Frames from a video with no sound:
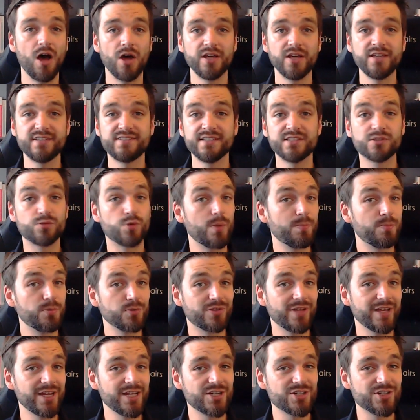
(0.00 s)
Is it
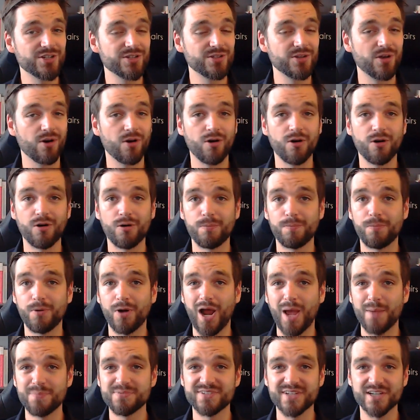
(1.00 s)
reputation or
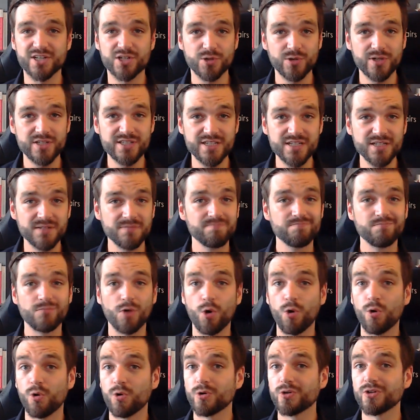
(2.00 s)
perhaps security
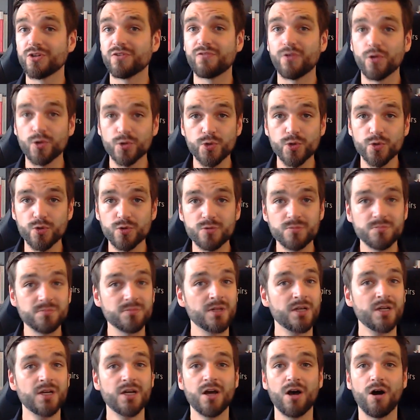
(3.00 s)
or the volume
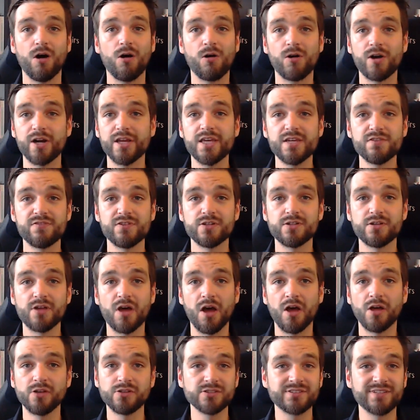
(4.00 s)
or even
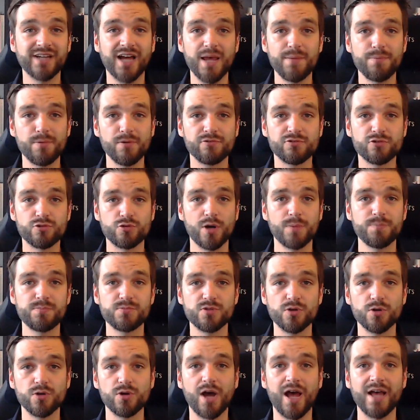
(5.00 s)
the type of
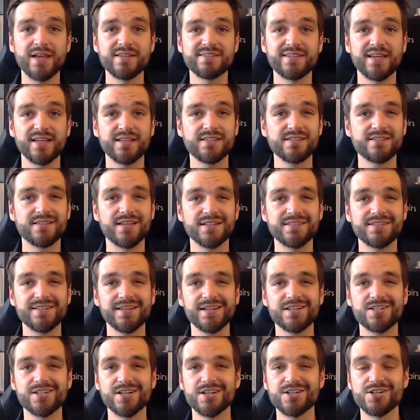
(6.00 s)
crypto assets that the
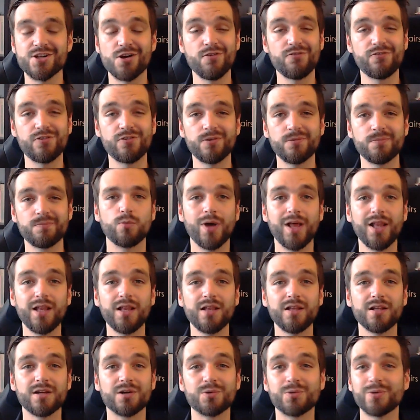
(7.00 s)
exchange offer?
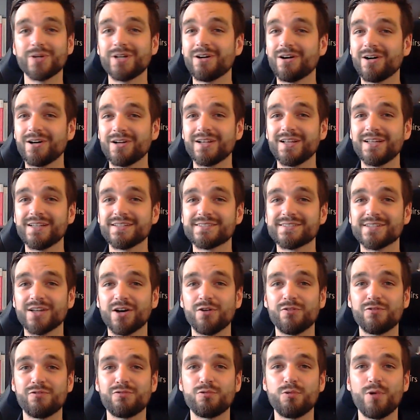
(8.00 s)
Well, regardless
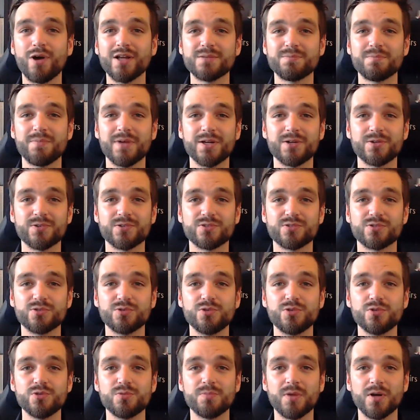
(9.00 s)
of what matters to
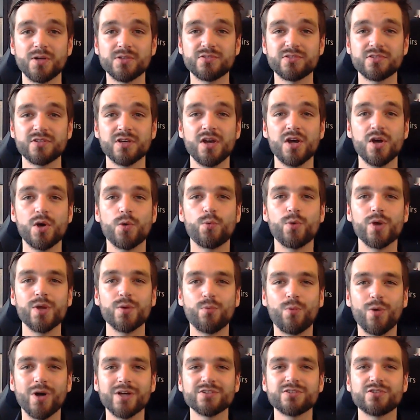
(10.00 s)
you most, we
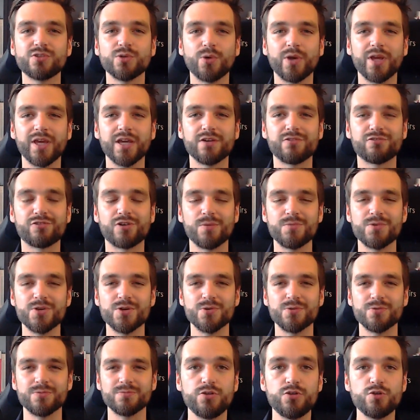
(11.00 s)
want to hear from
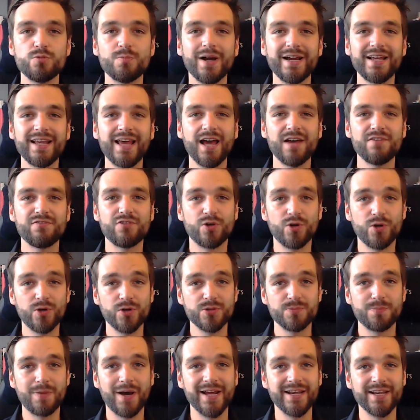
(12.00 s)
you. You might have
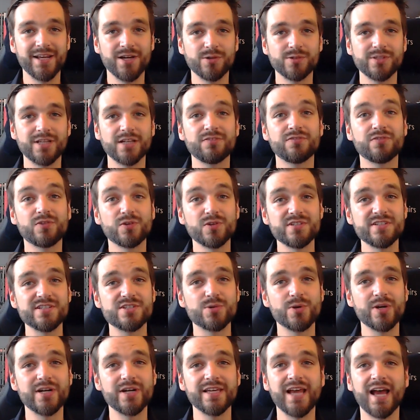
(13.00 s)
heard by now that 4C
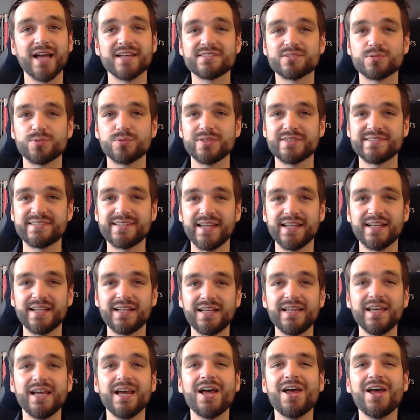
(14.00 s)
Trading has
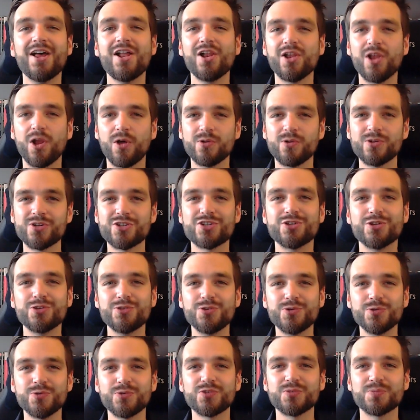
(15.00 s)
recently launched the
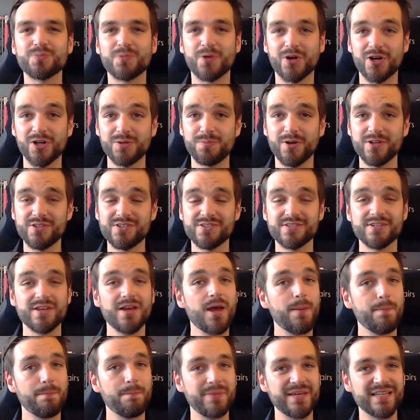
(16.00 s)
new SMART Bots,
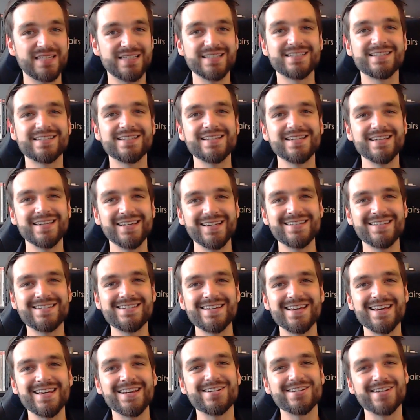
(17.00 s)
BTC,
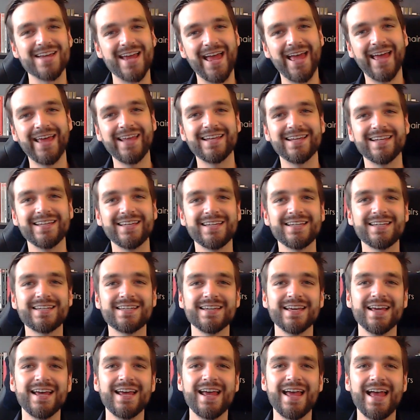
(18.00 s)
ETH and LINK,
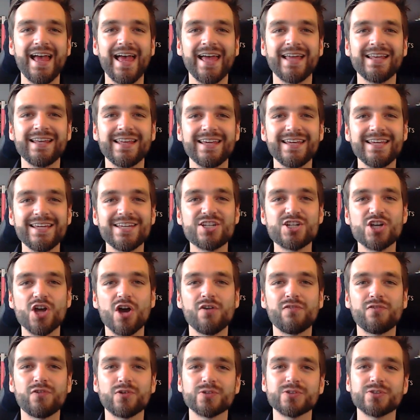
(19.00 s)
and each
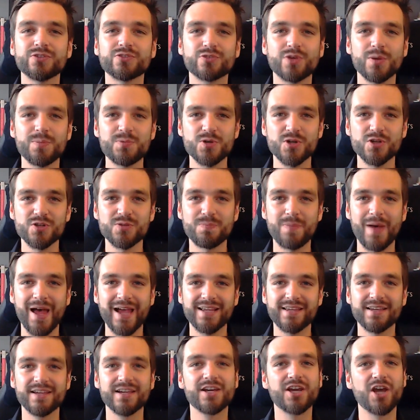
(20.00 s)
of our subscription
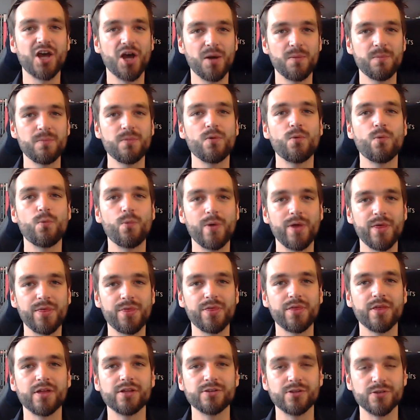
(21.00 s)
packs come
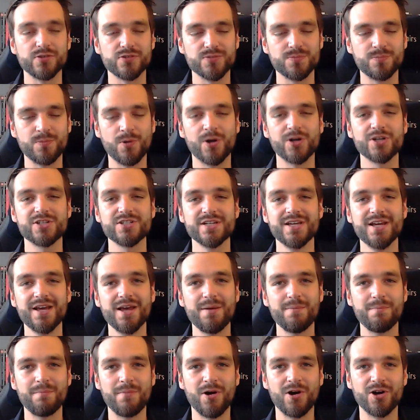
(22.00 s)
with the Smart
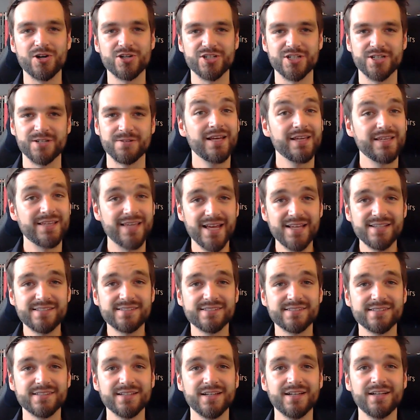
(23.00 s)
Margin.
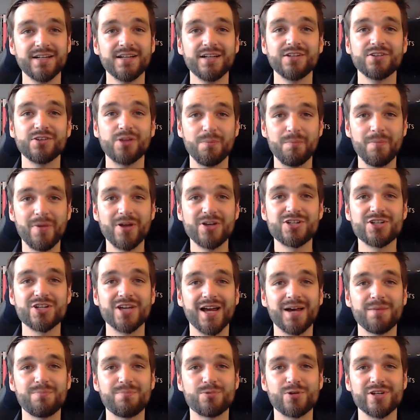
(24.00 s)
Yes, the much
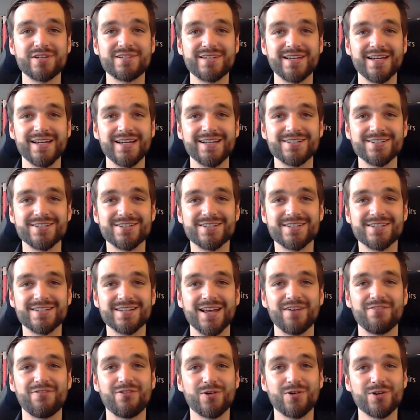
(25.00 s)
appreciated
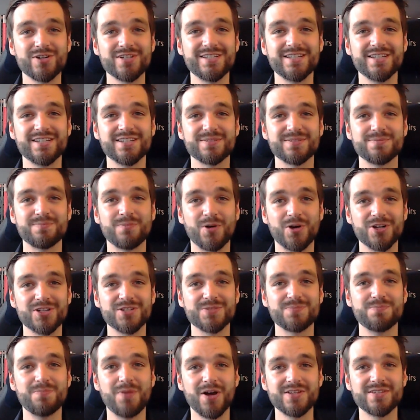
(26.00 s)
4C
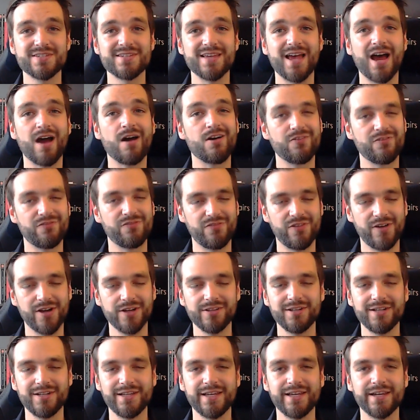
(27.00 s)
Smart Bots are finally